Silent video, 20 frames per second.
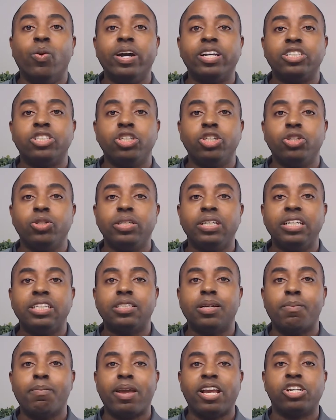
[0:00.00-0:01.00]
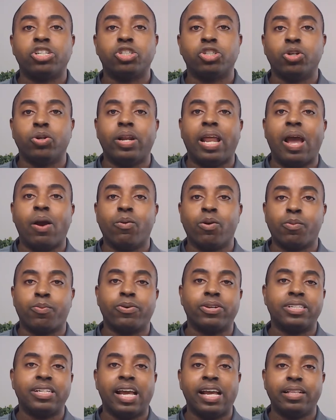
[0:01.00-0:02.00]
do you need to make sure that we're
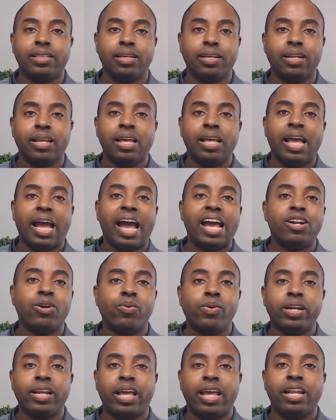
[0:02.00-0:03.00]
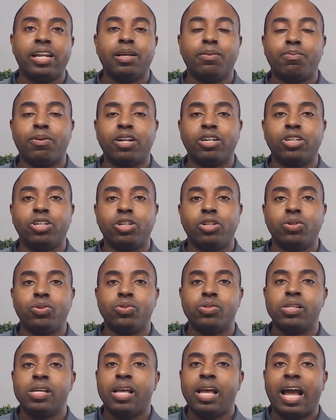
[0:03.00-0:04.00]
protected? I don't want to end up on the news.
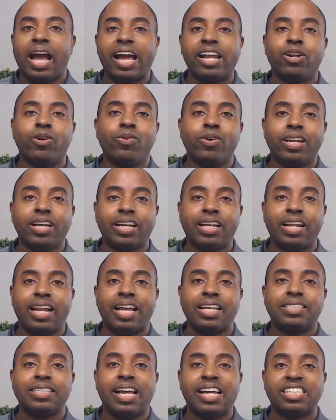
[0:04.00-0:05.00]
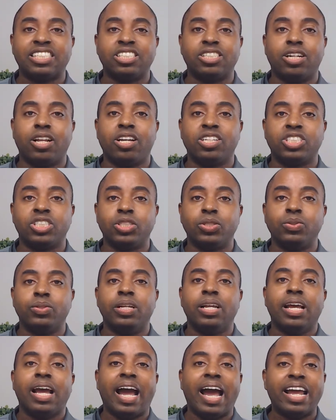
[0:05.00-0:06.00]
I don't want a class action lawsuit.
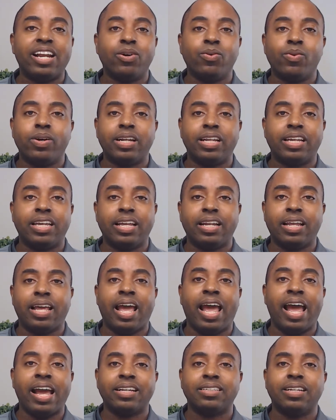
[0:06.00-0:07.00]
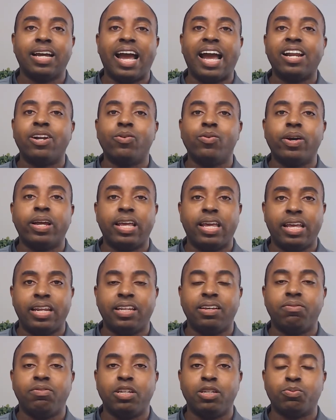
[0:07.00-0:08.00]
I don't want to get hacked. I don't want any
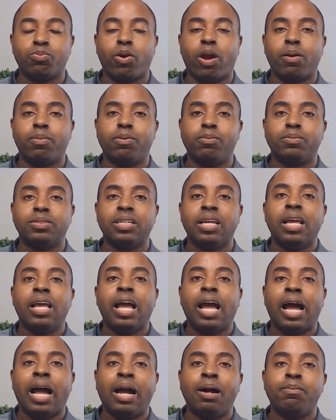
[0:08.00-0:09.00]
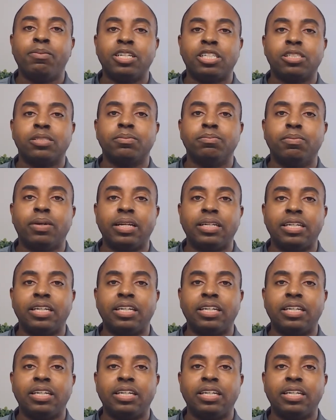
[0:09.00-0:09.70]
of these problems. How much money